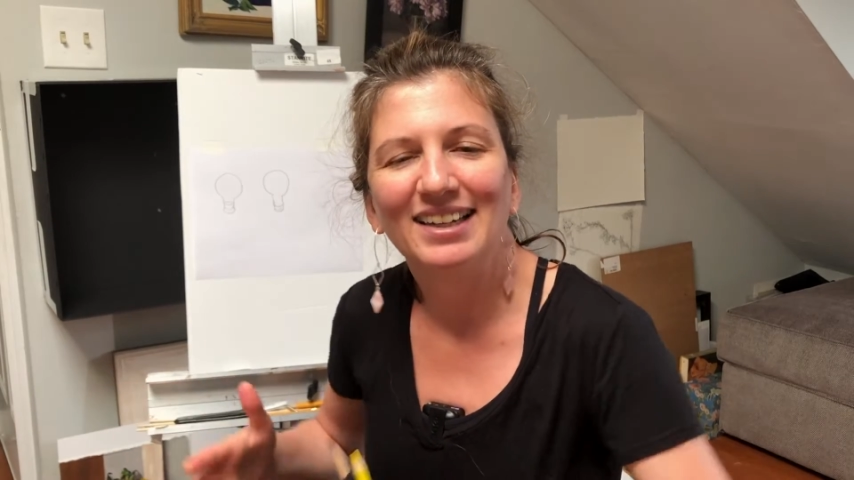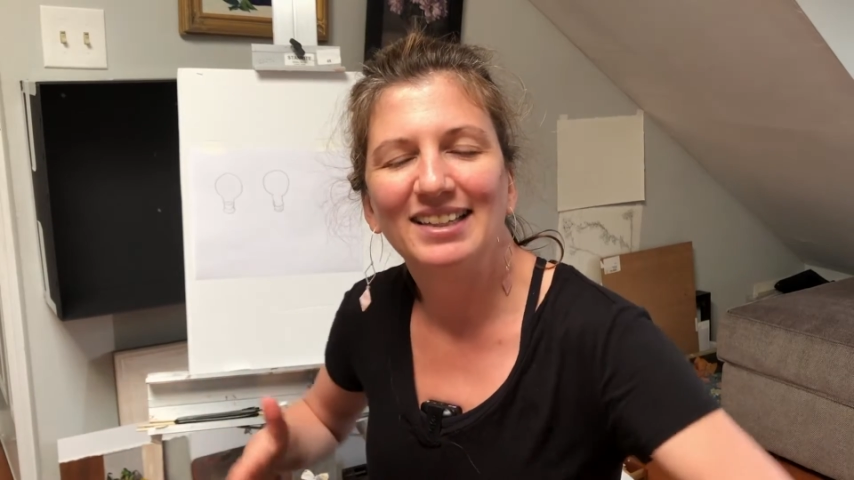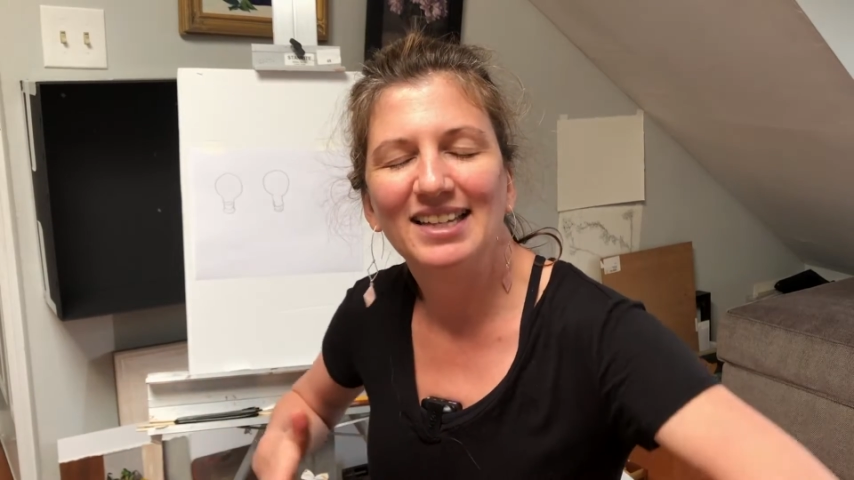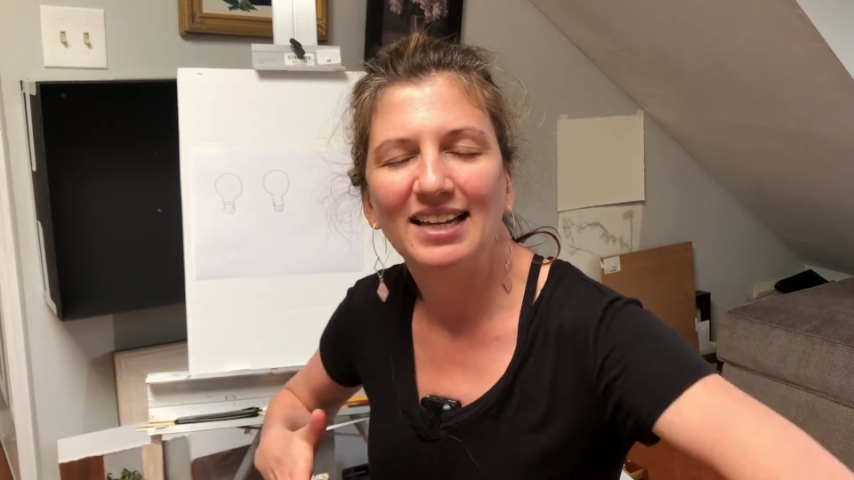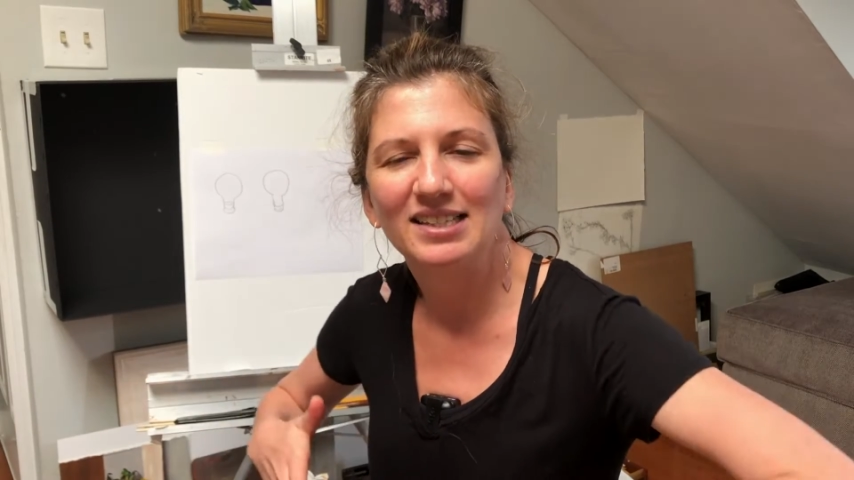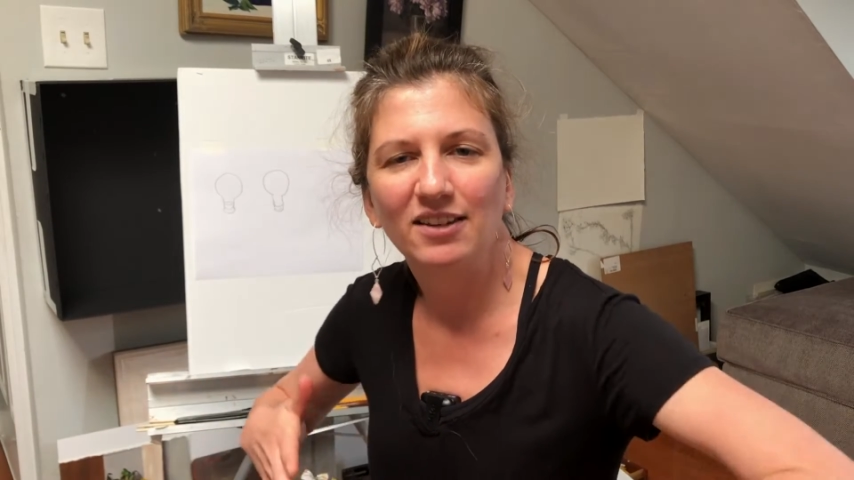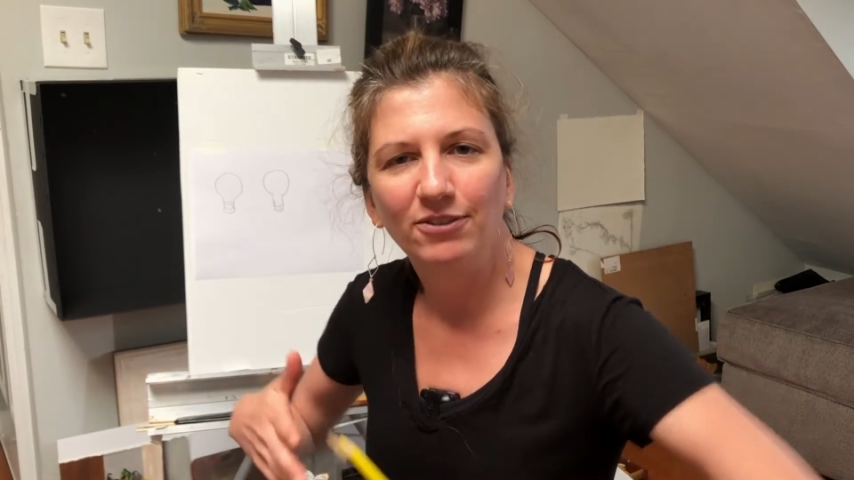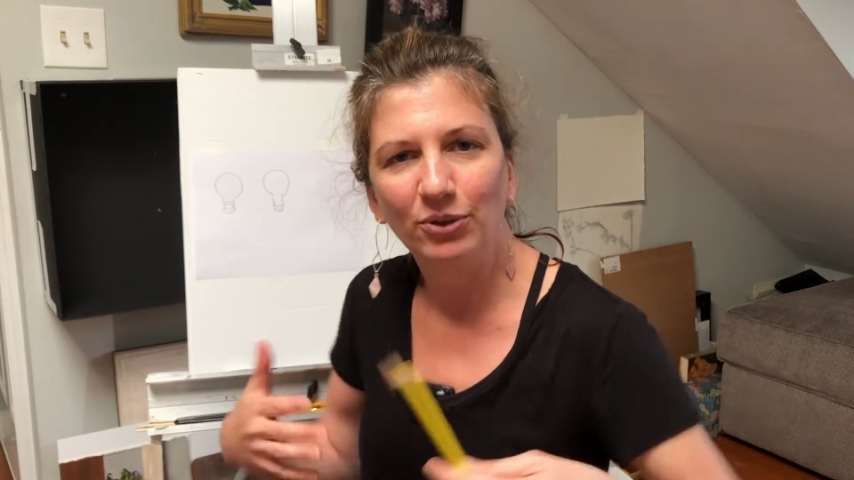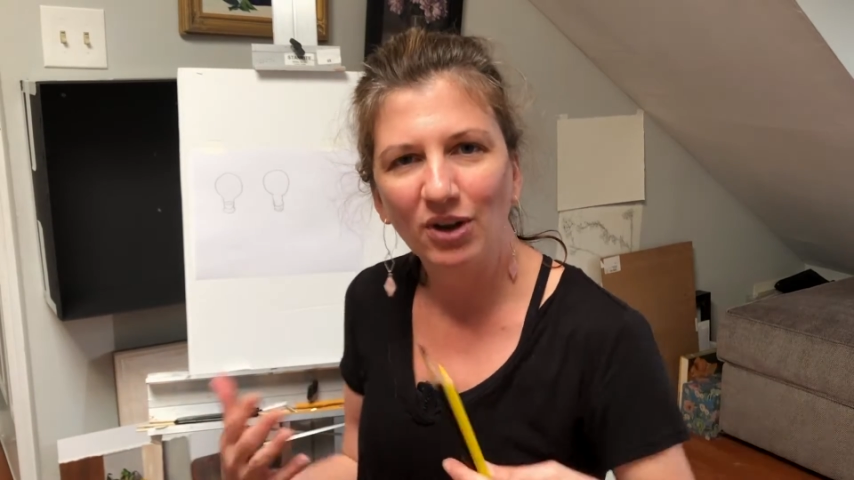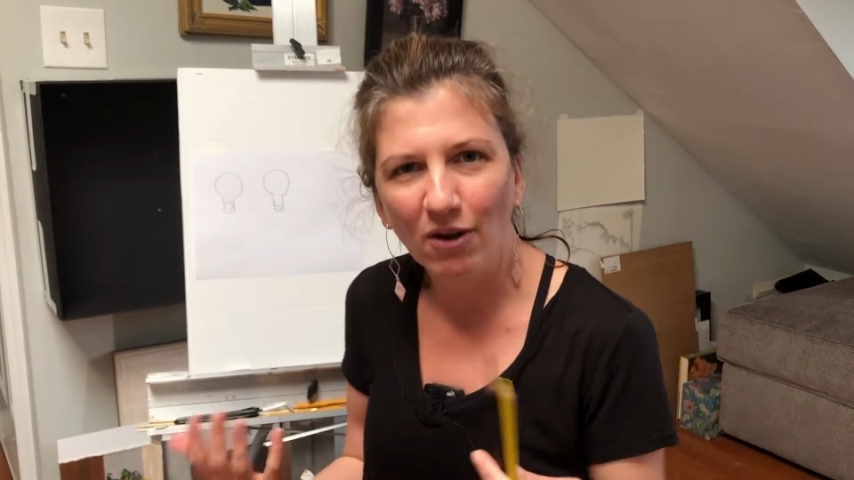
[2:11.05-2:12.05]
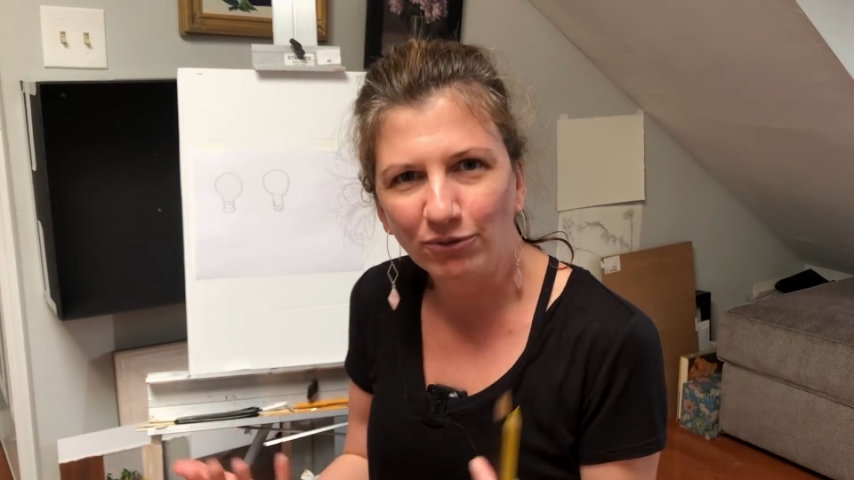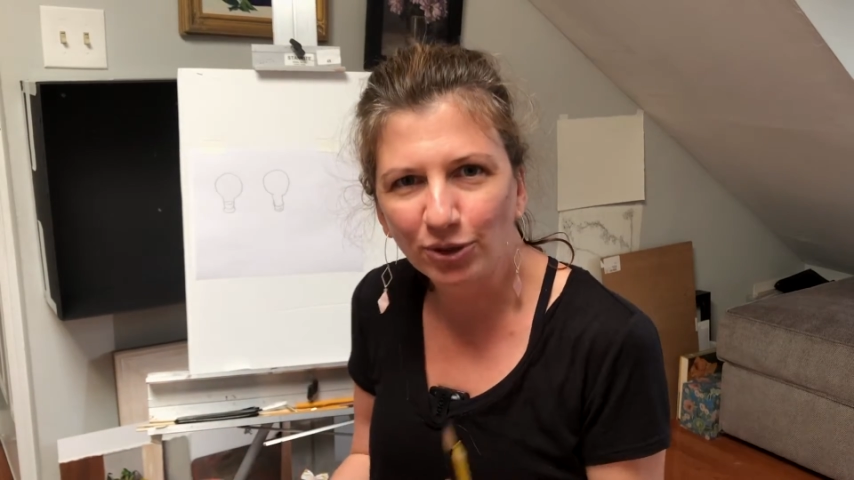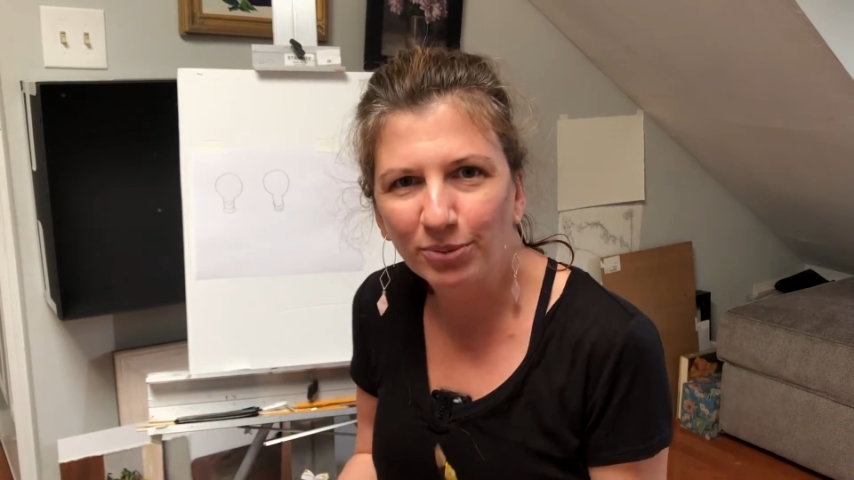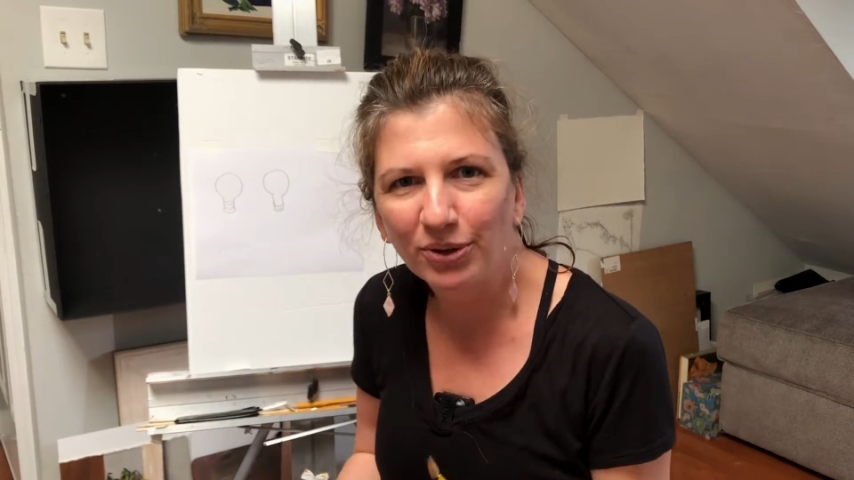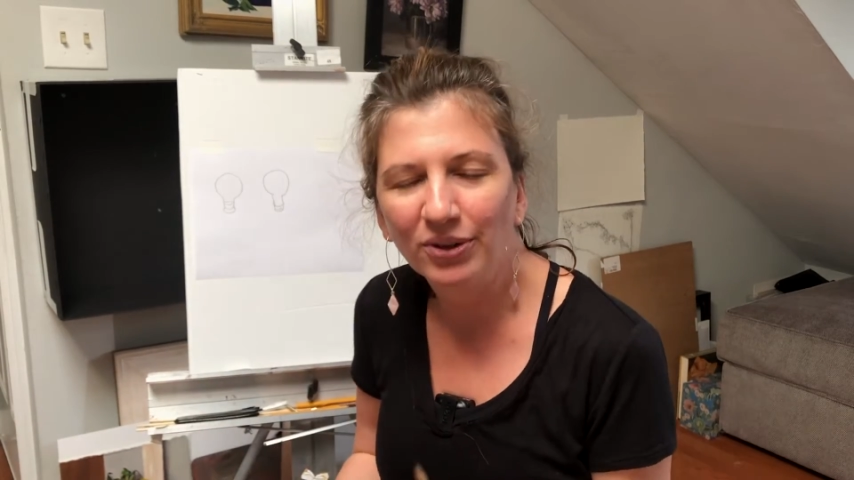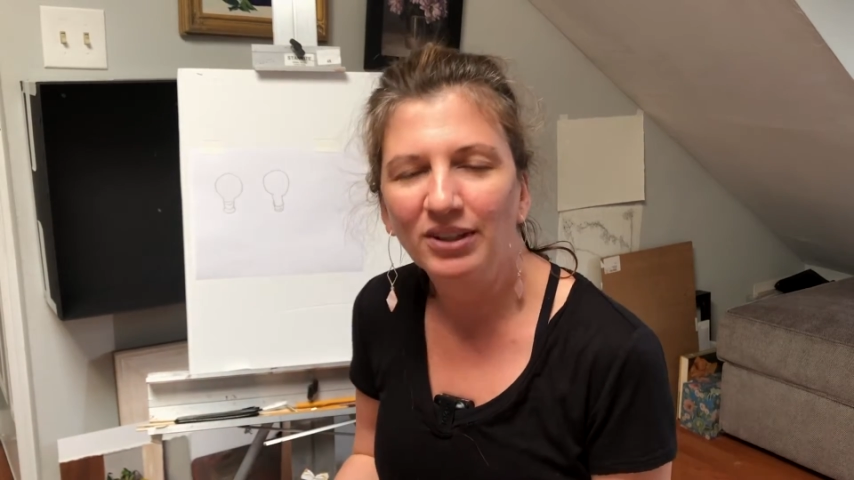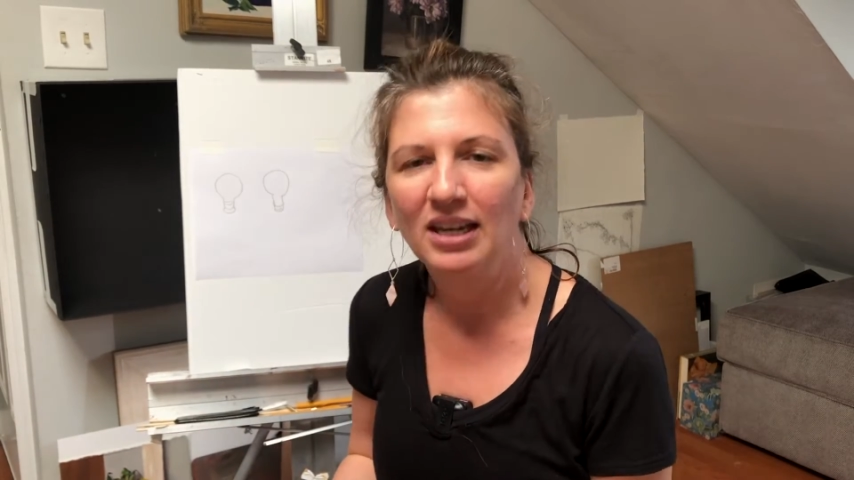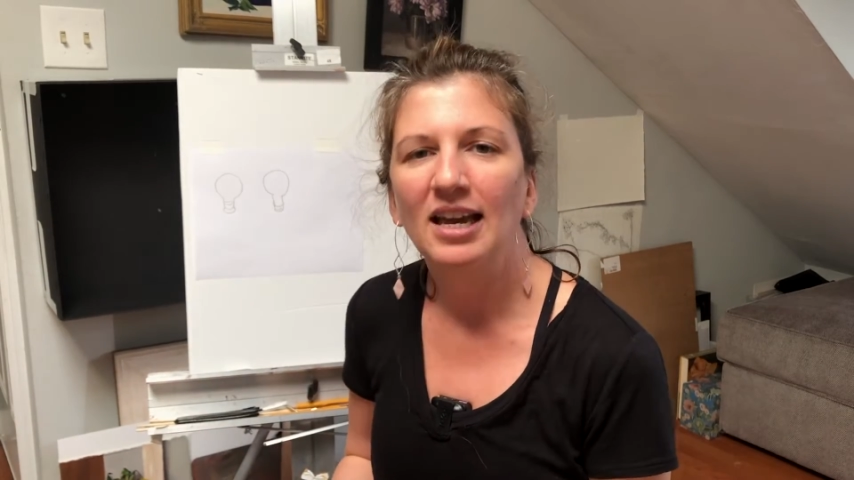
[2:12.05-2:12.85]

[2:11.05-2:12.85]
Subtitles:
it tends to feel comfortable.